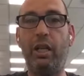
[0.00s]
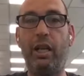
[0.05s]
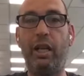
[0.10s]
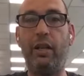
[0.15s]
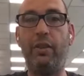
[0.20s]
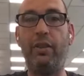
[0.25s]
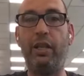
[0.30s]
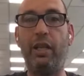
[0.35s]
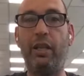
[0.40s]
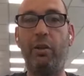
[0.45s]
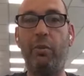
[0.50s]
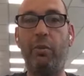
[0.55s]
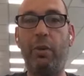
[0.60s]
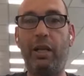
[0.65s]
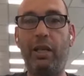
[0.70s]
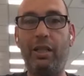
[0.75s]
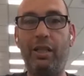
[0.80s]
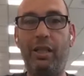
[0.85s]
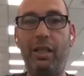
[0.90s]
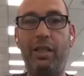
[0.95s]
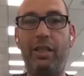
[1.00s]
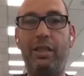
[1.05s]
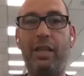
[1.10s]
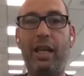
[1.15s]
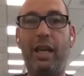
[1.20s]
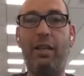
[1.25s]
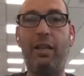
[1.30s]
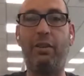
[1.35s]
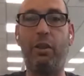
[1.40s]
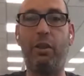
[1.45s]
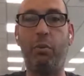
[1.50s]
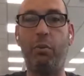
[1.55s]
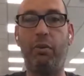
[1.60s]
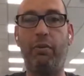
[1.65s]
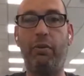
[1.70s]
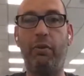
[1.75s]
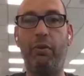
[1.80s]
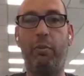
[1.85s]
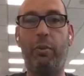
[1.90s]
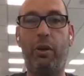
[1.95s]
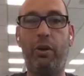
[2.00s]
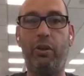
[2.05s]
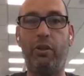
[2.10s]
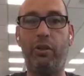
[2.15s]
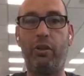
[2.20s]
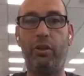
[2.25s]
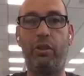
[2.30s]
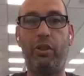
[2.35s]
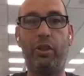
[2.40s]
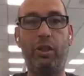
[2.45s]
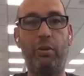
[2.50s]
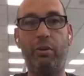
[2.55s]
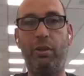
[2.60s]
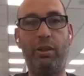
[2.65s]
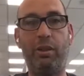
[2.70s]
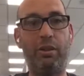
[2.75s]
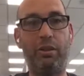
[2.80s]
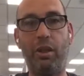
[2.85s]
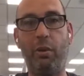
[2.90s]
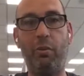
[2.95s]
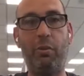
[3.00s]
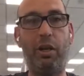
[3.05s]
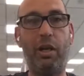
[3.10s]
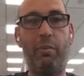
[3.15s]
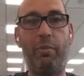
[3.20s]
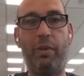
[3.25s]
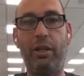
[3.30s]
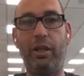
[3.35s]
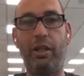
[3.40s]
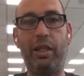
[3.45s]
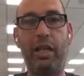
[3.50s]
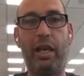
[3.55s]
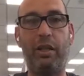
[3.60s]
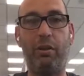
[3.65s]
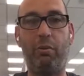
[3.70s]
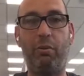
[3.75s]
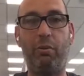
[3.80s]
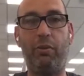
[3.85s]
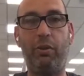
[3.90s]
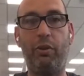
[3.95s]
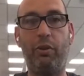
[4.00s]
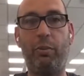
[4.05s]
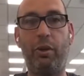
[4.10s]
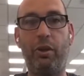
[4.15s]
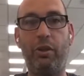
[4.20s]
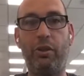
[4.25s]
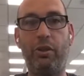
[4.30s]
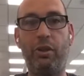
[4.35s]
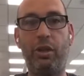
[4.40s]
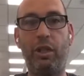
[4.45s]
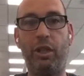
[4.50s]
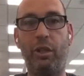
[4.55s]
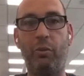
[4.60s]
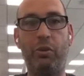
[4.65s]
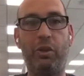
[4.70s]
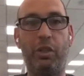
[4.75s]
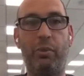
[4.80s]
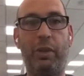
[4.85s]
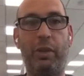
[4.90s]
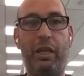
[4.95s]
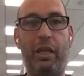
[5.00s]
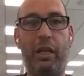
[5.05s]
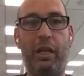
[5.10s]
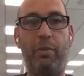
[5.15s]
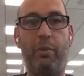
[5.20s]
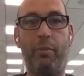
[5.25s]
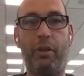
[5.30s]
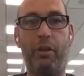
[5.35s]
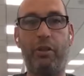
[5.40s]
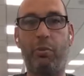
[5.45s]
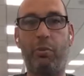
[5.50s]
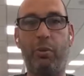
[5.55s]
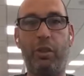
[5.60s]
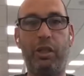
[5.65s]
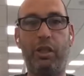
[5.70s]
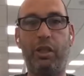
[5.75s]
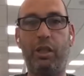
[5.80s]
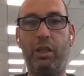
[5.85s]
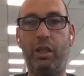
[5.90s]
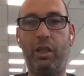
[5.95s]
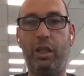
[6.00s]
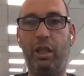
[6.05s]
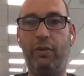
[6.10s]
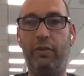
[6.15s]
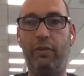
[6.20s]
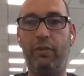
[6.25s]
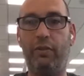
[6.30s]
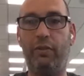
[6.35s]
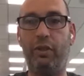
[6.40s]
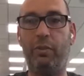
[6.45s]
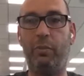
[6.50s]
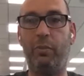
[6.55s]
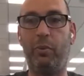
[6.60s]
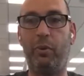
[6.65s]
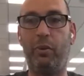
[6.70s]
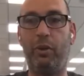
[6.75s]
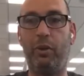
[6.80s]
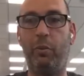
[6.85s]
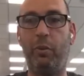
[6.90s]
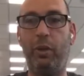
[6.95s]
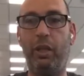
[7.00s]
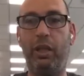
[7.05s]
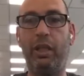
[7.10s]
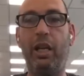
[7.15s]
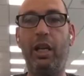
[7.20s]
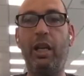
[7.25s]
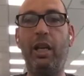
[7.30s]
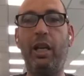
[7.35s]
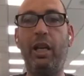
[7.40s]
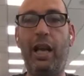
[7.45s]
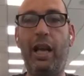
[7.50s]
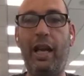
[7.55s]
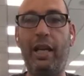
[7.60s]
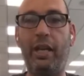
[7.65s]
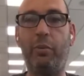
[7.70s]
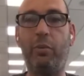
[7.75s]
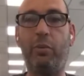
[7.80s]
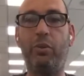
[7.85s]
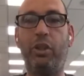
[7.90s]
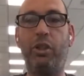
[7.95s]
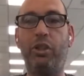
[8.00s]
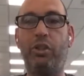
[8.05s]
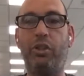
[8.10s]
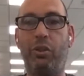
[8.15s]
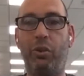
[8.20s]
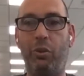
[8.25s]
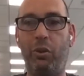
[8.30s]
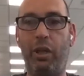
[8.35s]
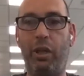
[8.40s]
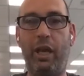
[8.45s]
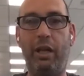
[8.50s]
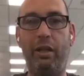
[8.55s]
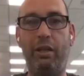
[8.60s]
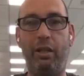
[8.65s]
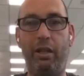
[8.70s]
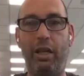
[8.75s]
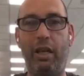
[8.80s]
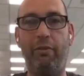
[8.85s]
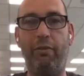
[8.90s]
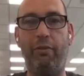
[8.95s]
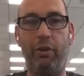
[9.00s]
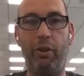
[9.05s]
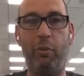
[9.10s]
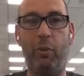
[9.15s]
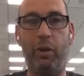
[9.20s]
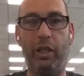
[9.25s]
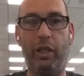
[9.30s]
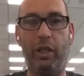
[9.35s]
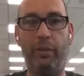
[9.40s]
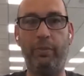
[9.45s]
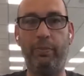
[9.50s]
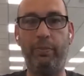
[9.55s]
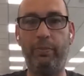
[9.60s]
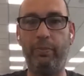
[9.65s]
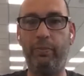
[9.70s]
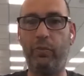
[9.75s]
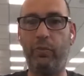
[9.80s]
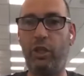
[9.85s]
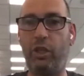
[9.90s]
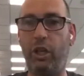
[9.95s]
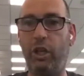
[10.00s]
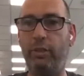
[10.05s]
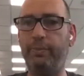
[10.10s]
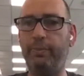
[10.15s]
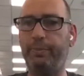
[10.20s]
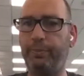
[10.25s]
and the other one is the date the review posted. So don't worry about the date the review posted. It will just pick up the most recent, even if it's more than a week, and it will just do that every week. So